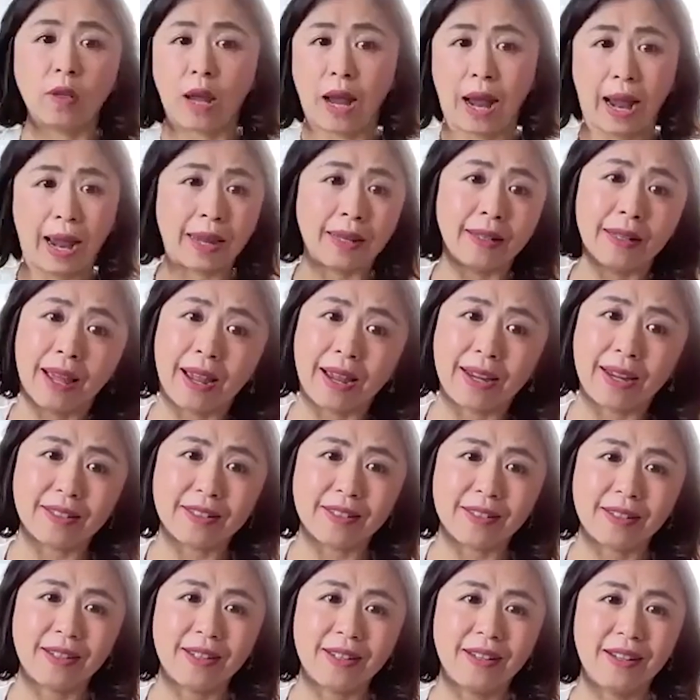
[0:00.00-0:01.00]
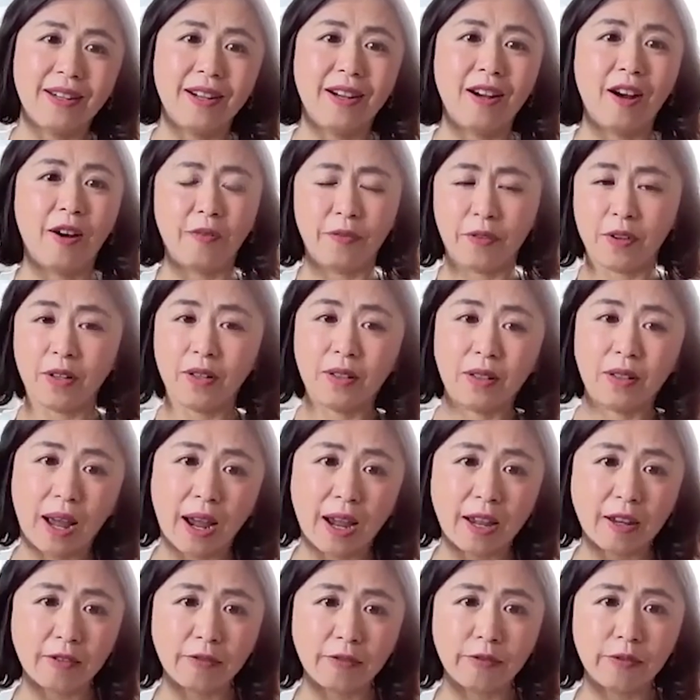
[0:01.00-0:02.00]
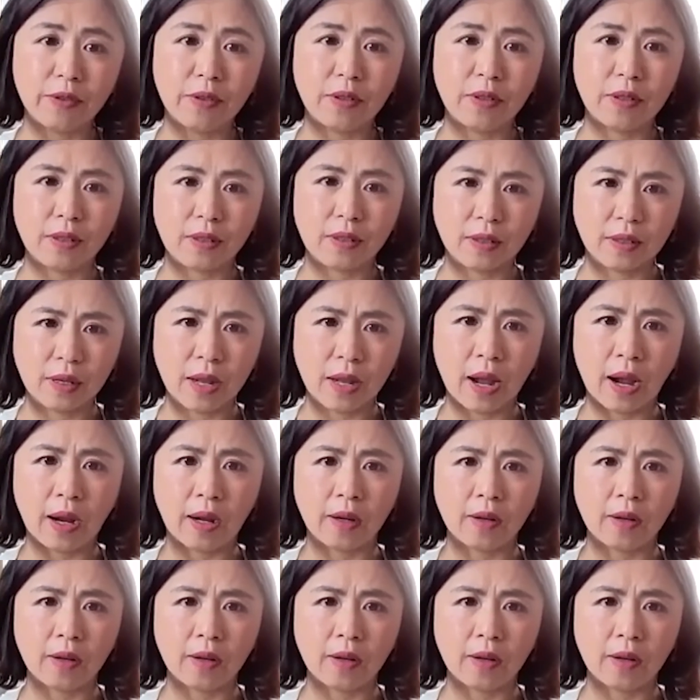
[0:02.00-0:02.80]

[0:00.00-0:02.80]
the highlight of their life. Yeah,